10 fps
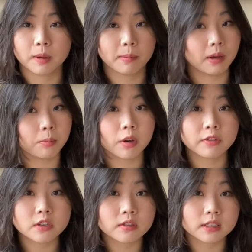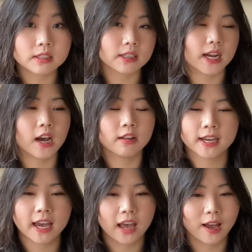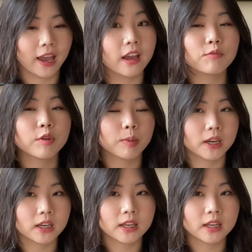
my boyfriend uses it now, like everybody,